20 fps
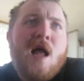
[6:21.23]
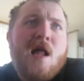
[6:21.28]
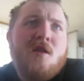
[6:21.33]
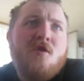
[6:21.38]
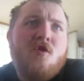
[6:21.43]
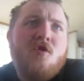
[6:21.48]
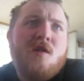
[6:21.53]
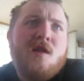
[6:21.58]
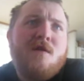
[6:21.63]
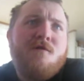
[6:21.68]
of
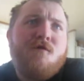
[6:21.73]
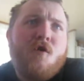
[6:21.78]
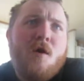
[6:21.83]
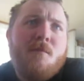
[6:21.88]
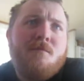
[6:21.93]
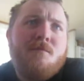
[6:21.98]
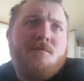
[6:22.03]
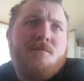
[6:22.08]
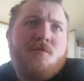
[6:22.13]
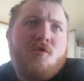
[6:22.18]
the newly
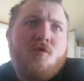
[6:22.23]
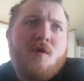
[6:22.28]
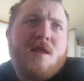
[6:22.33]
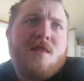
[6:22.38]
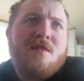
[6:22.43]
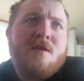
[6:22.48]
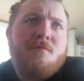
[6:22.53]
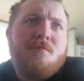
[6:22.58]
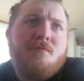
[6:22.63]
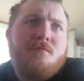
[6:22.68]
formed
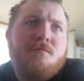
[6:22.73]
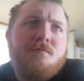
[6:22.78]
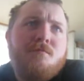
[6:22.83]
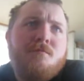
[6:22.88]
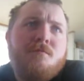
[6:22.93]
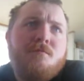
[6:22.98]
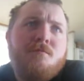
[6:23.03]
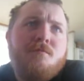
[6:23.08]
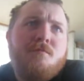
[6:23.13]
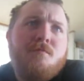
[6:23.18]
Kuwait
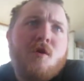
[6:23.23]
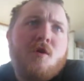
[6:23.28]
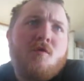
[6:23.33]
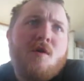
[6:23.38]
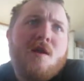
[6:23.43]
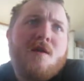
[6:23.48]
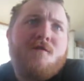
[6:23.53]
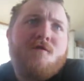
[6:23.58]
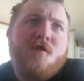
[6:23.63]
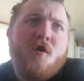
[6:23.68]

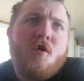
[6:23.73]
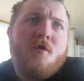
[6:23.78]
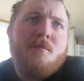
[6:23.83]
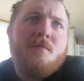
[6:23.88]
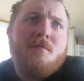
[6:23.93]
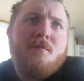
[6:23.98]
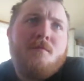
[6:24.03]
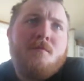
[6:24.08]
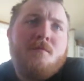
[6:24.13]
Democratic firm.